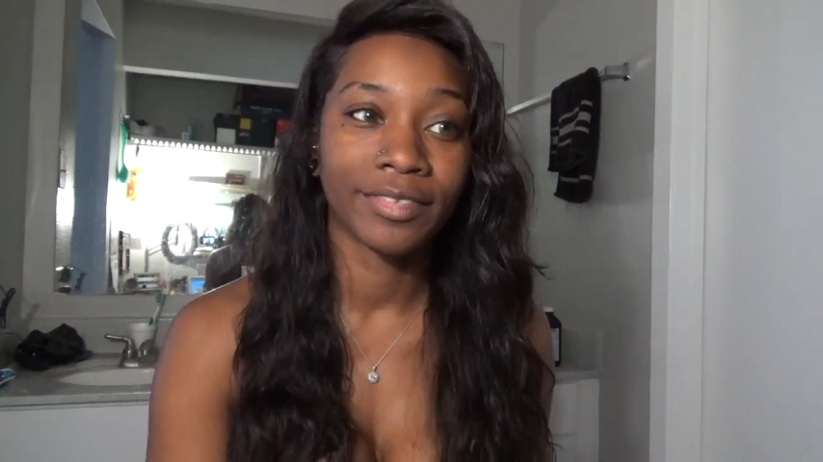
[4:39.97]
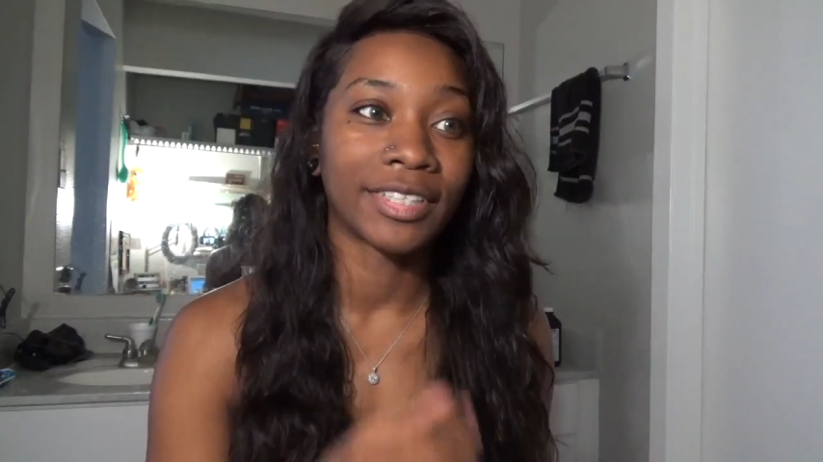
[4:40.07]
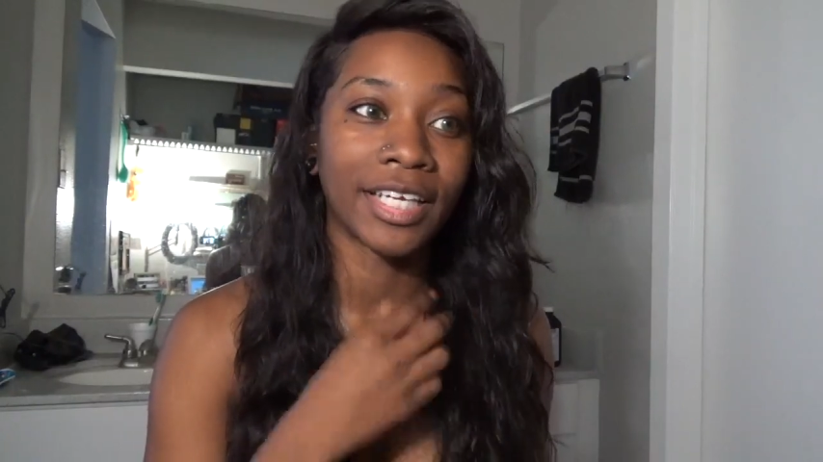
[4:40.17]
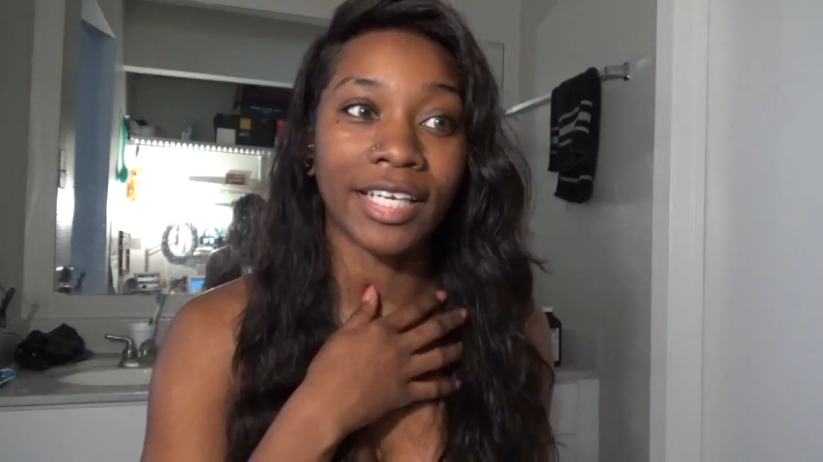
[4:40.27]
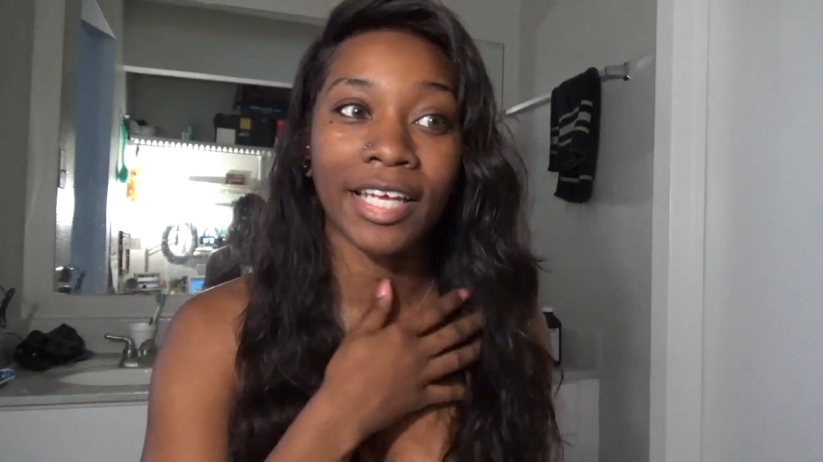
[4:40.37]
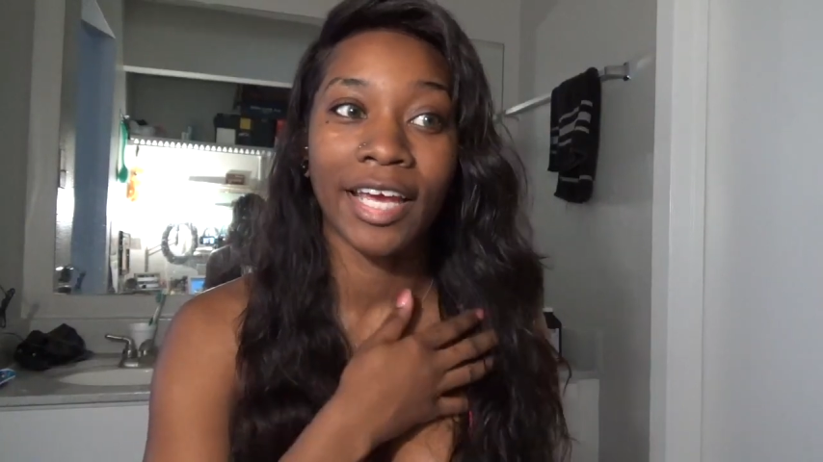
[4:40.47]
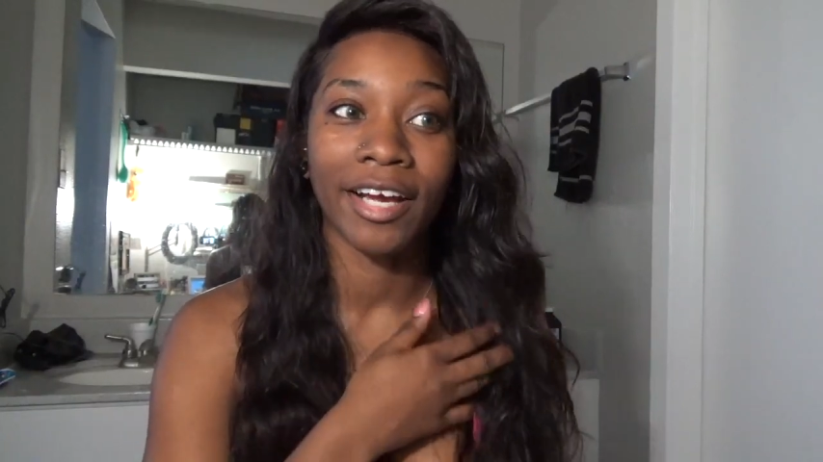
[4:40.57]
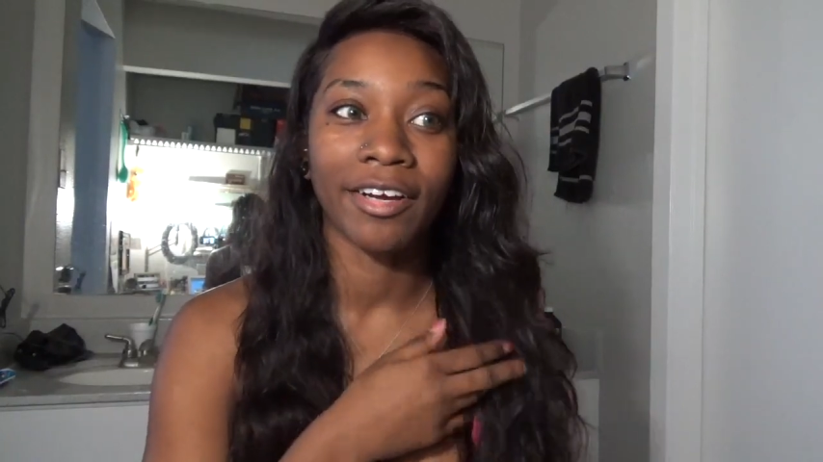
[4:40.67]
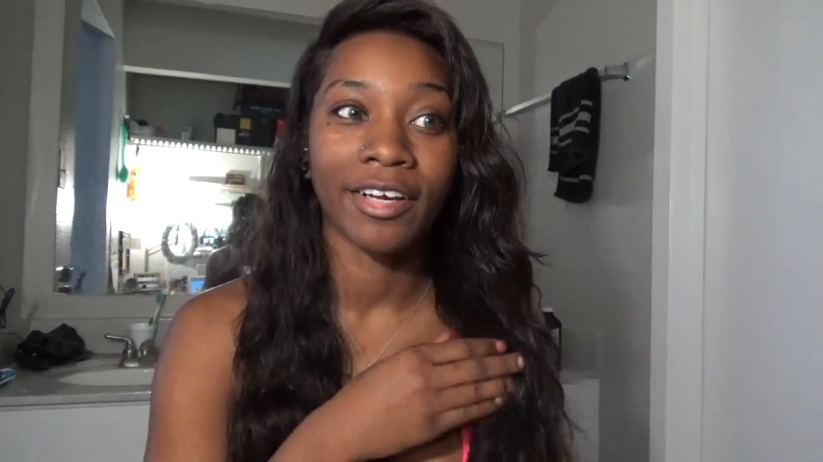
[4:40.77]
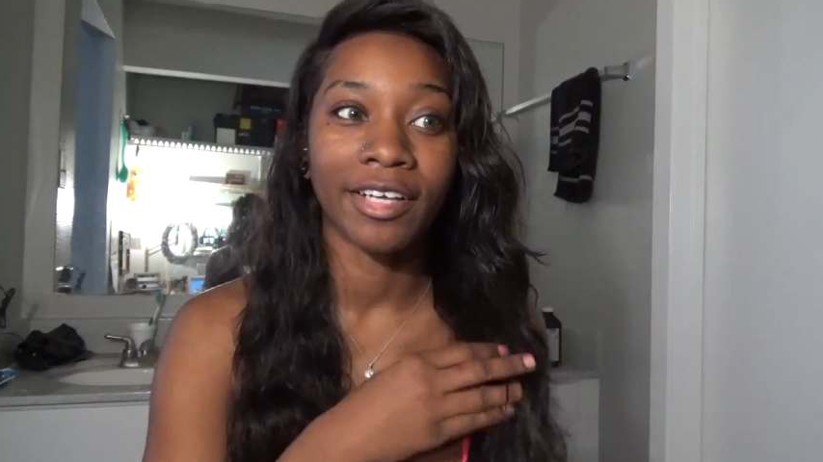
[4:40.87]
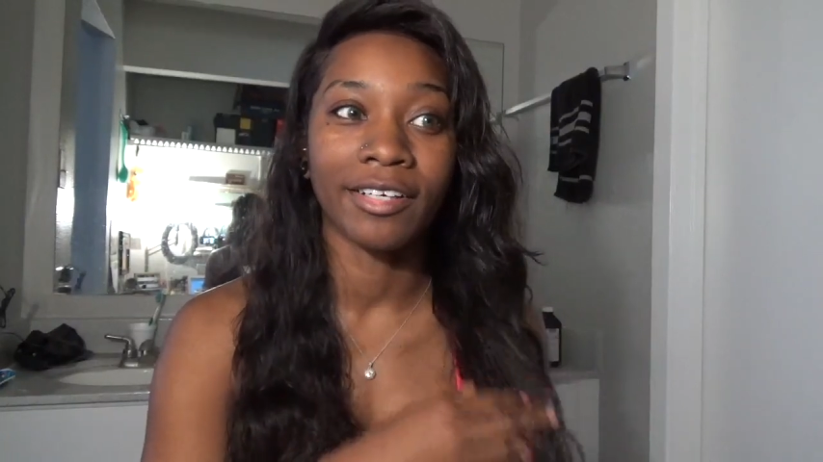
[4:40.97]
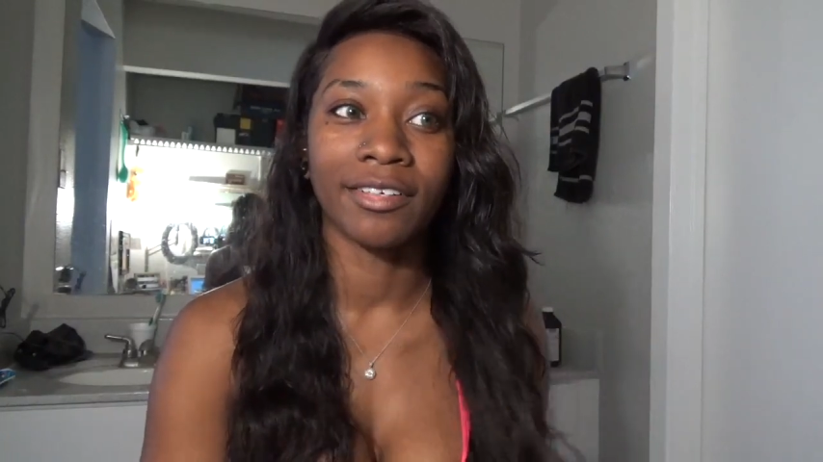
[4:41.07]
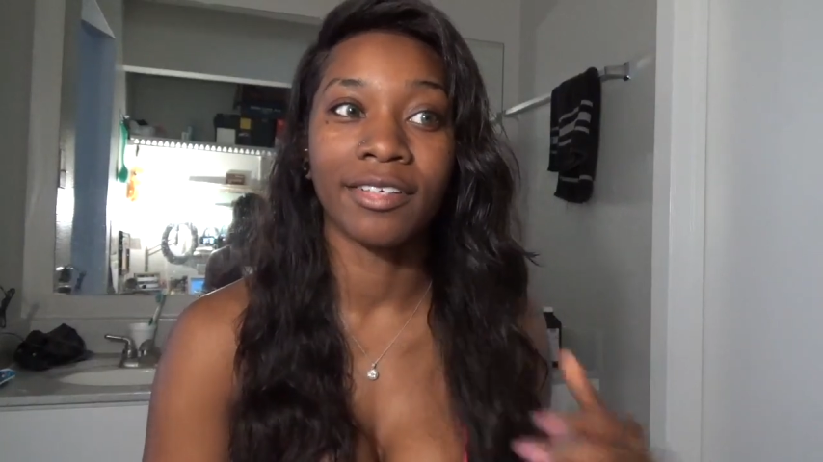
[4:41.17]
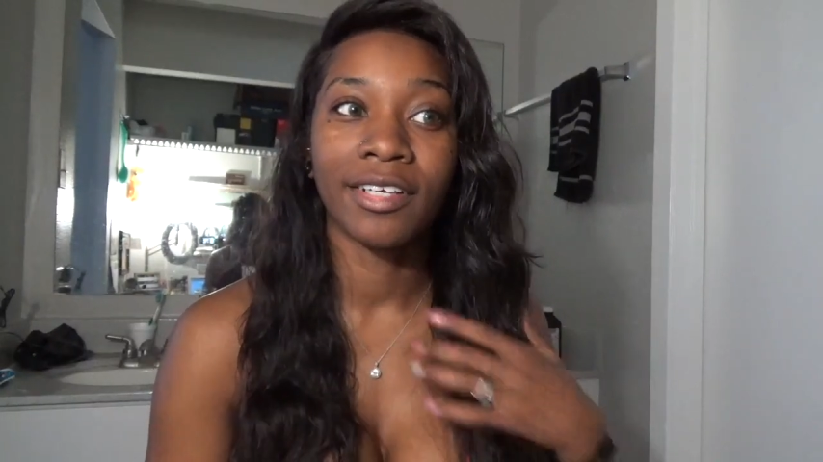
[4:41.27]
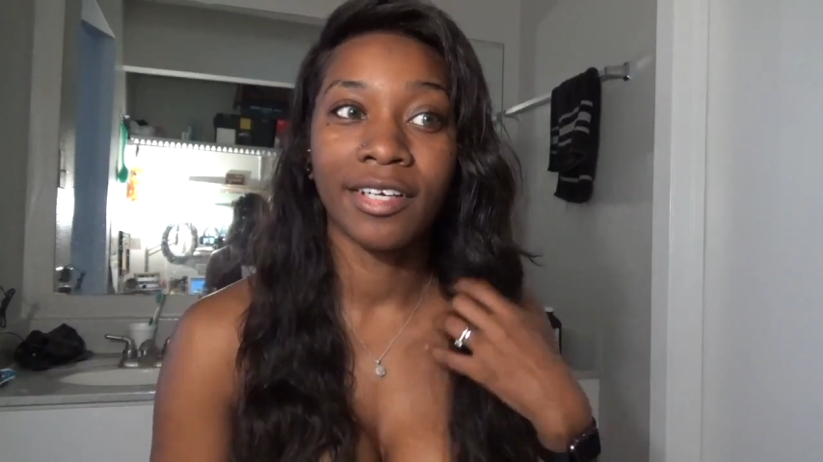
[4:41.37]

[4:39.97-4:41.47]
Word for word: to any hair and